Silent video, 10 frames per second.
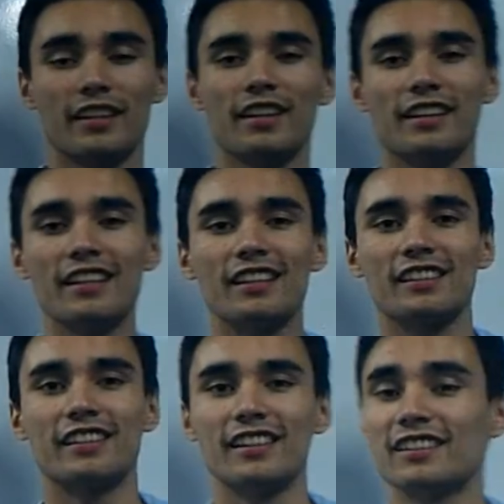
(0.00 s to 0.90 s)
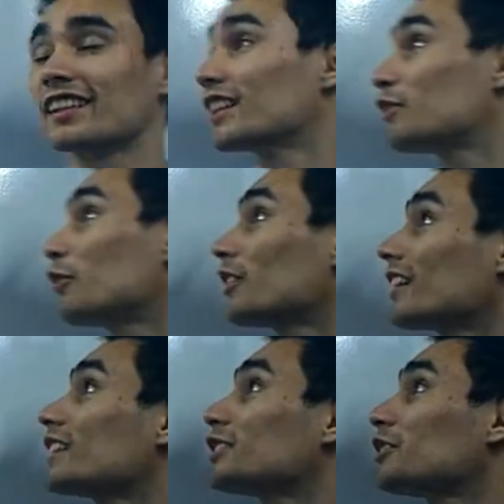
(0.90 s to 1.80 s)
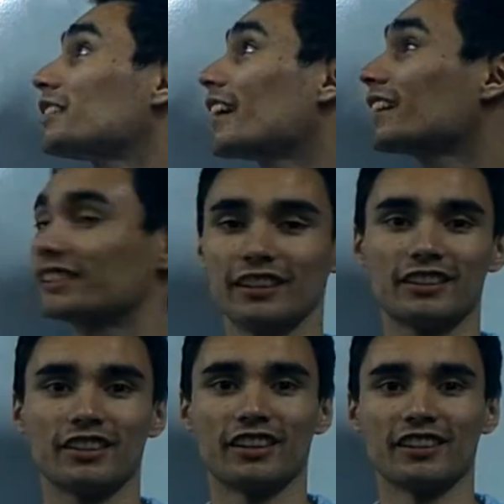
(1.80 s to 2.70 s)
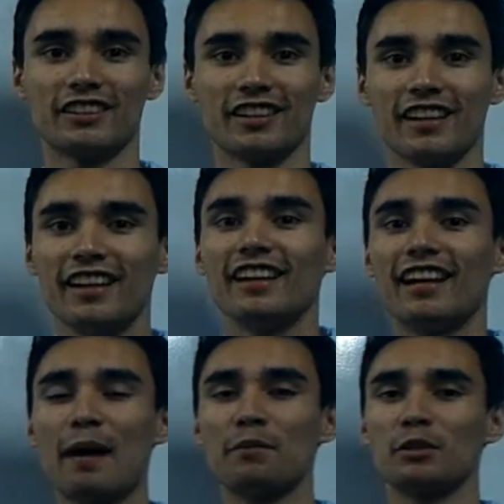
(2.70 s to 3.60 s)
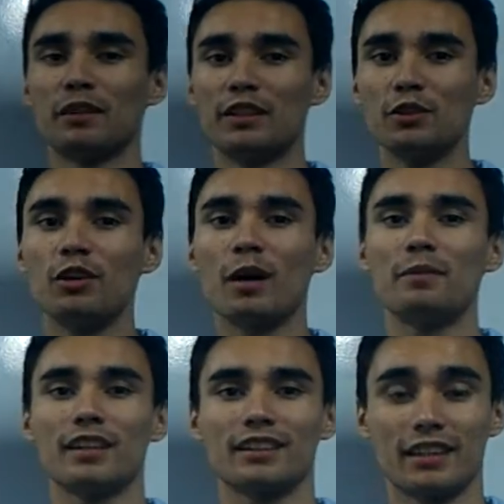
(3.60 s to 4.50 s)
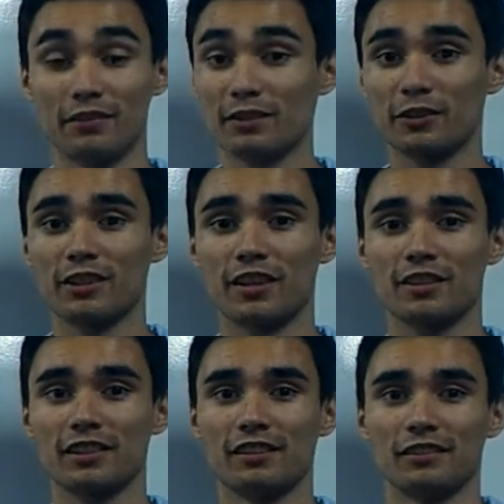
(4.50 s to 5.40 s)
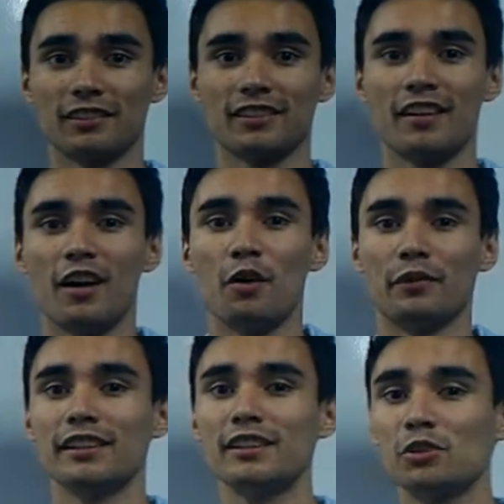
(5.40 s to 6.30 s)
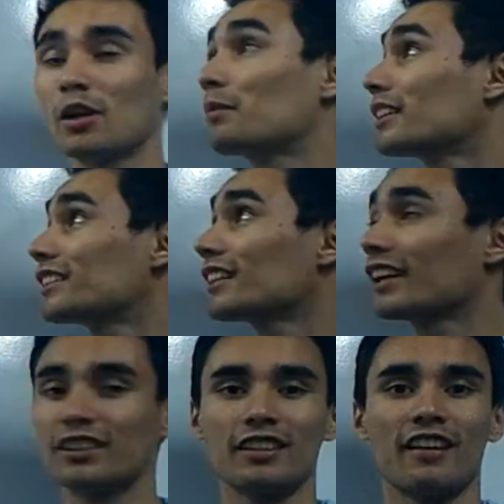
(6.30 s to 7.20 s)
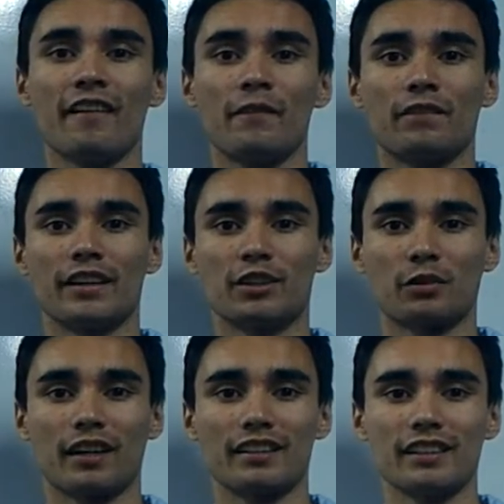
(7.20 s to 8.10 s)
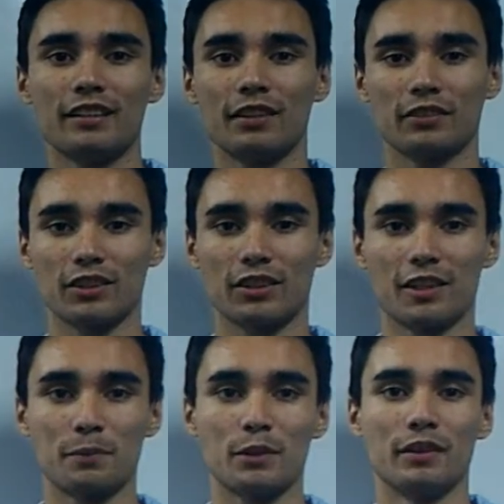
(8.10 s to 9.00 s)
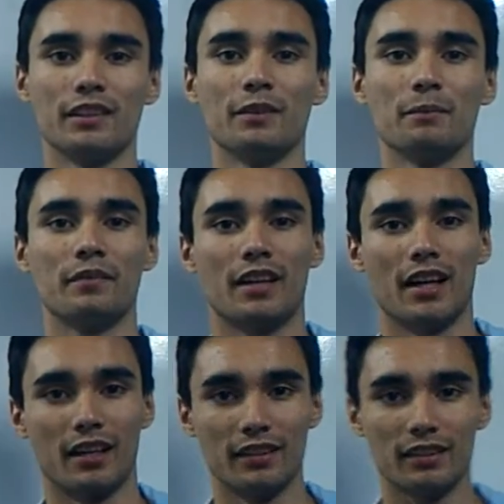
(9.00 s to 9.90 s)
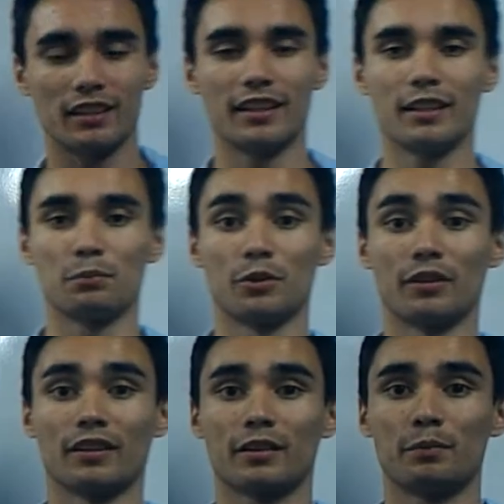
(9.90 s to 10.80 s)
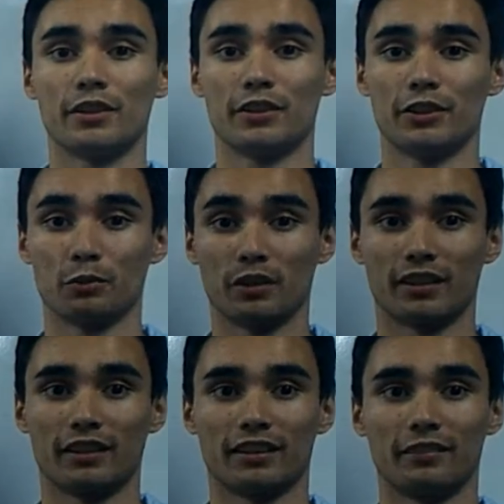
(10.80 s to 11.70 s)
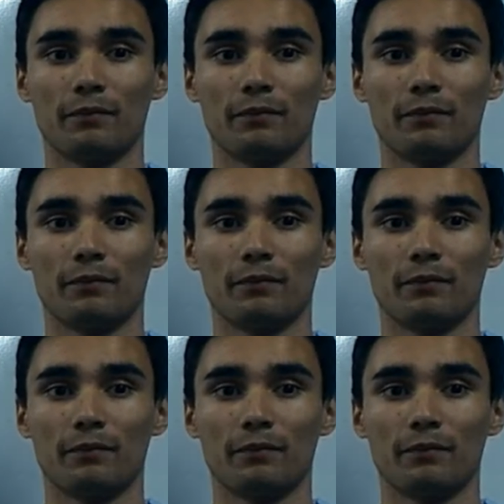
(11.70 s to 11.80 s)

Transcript: ESD stands for Electo Static Discharge. It happens when two objects have different charge levels. When these two objects touch, they try to even up the charge between them, and this can end up ruining the computer you're working on.